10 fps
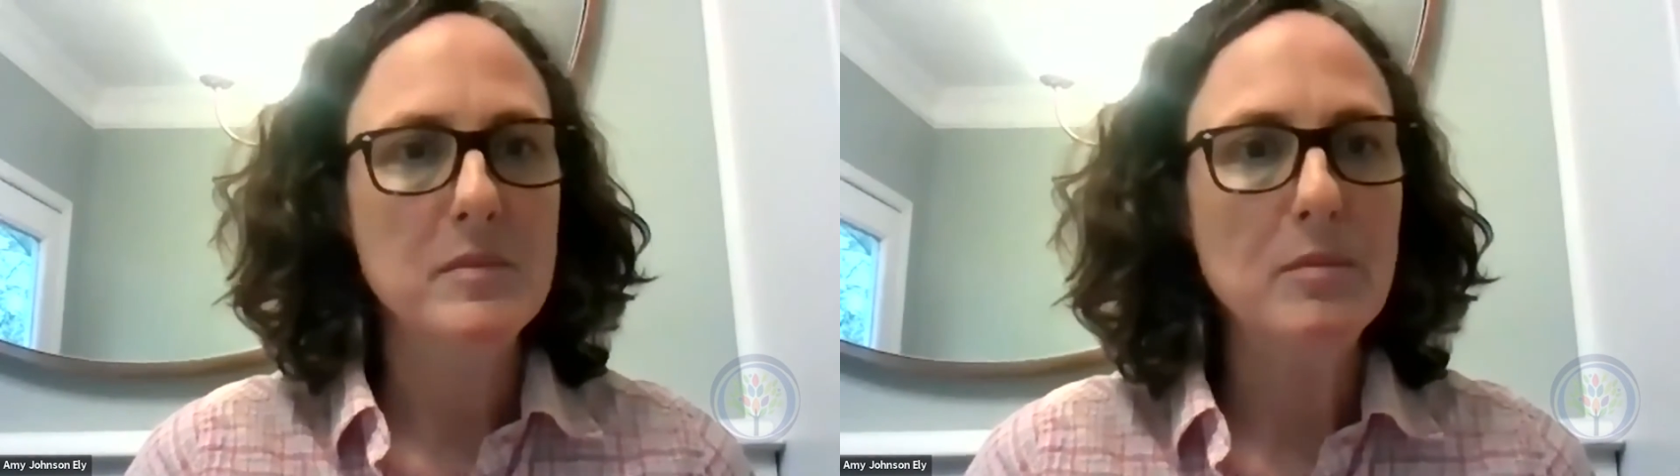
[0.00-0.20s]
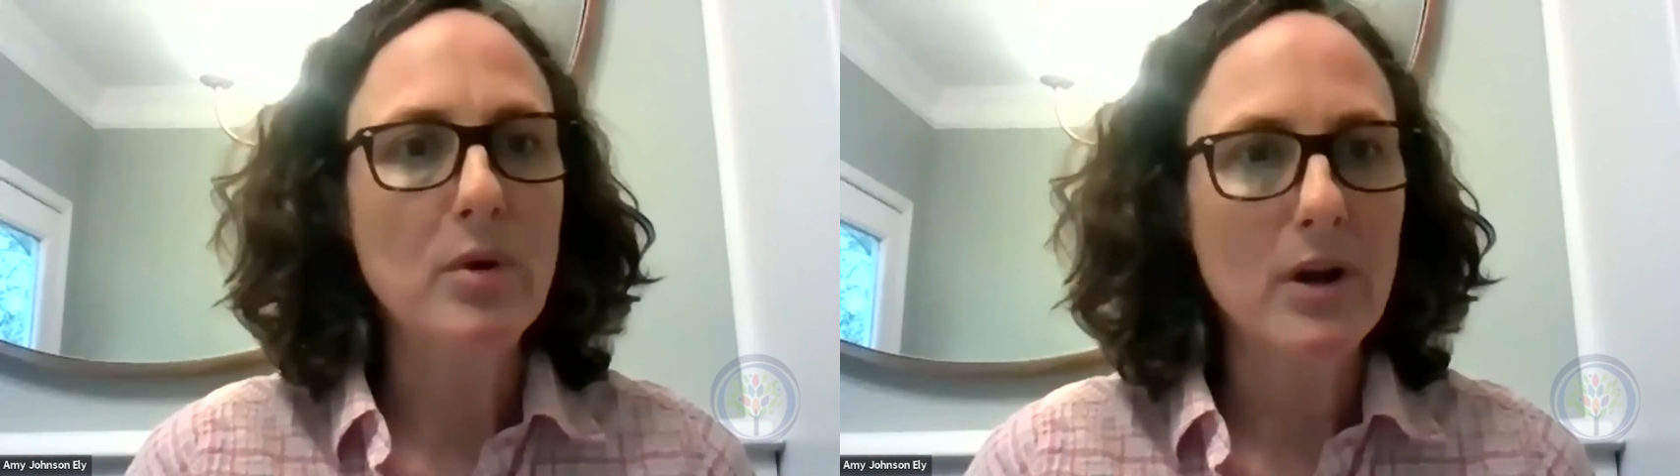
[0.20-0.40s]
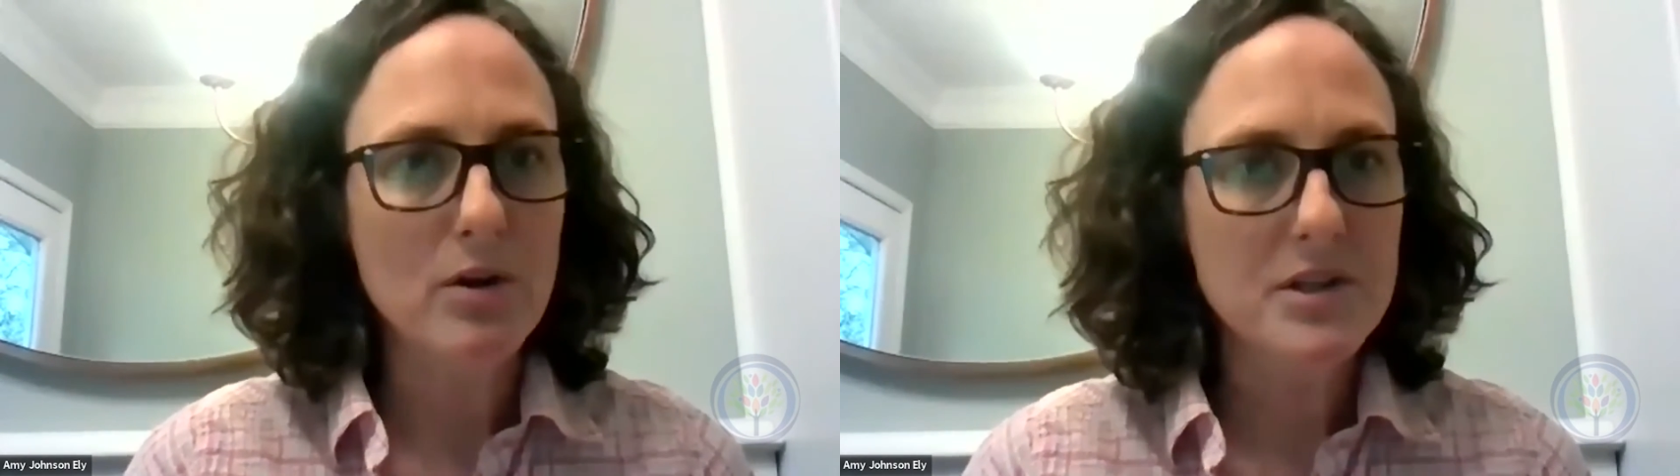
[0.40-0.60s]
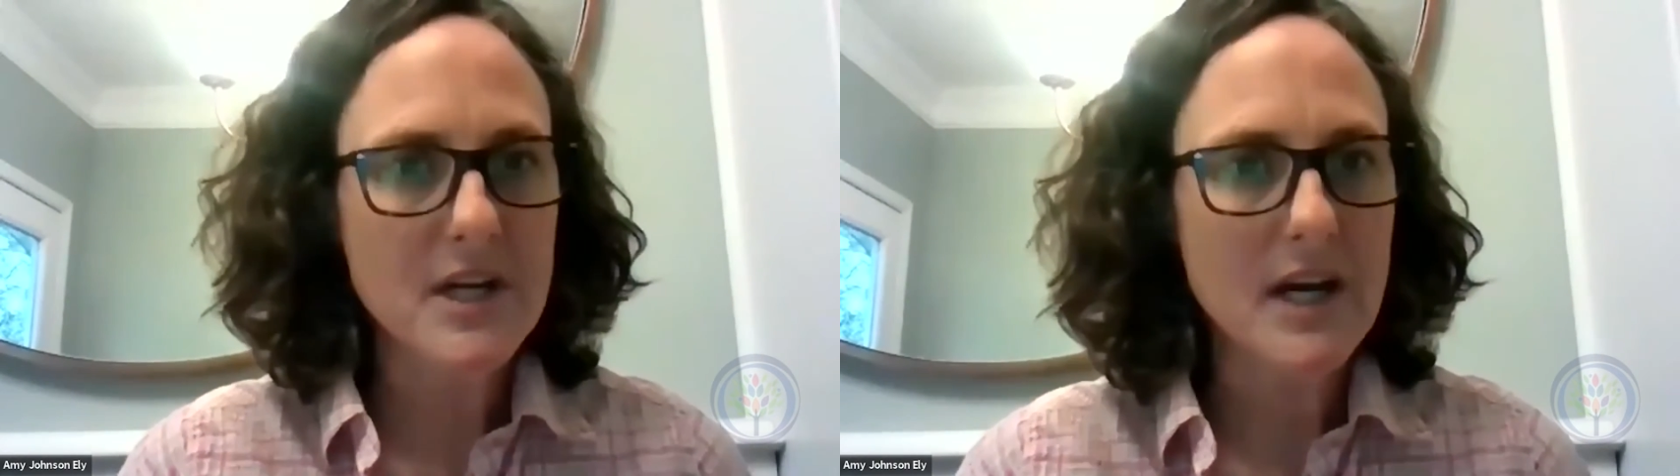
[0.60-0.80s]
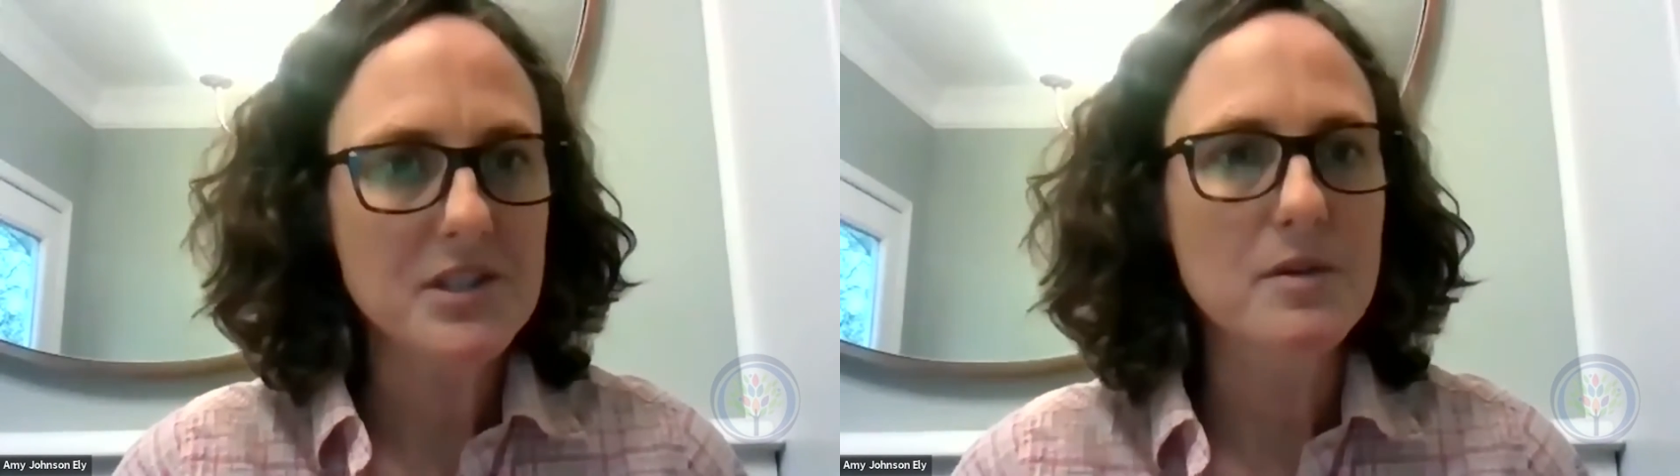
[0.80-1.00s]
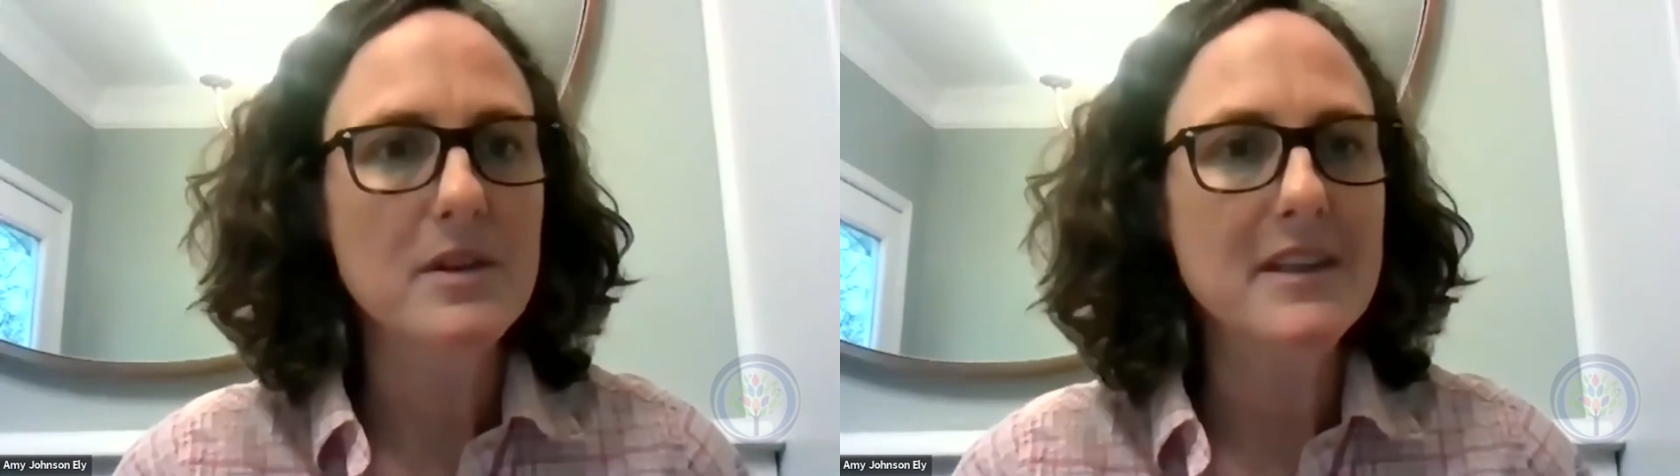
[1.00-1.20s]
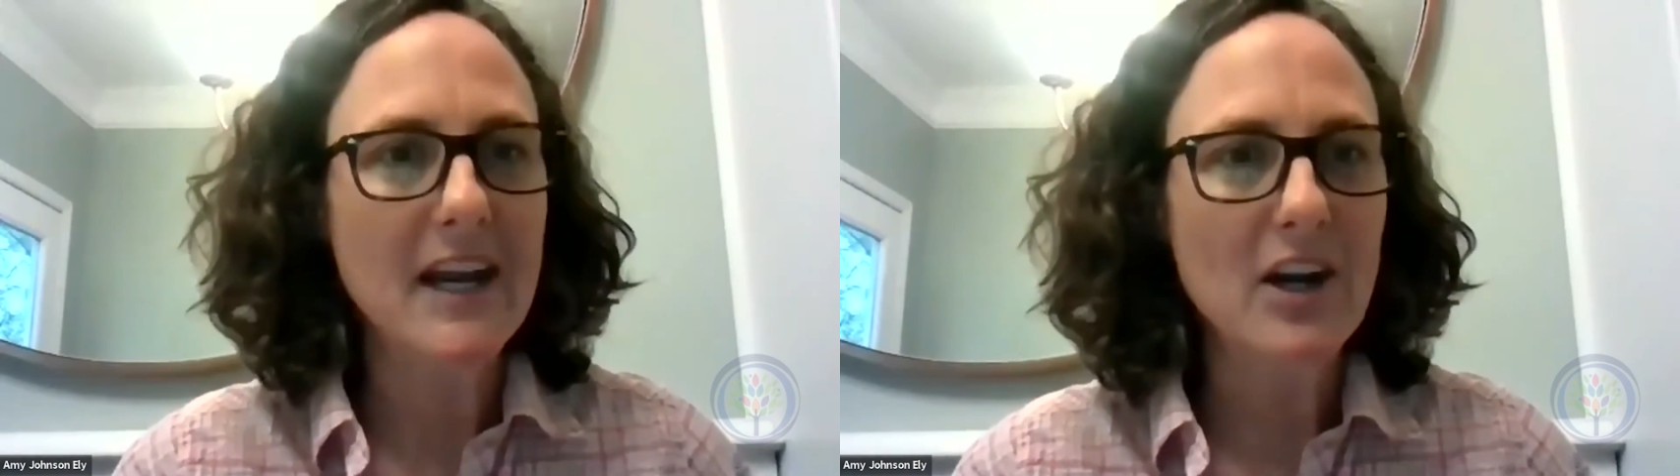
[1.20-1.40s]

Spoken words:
be prioritized so that the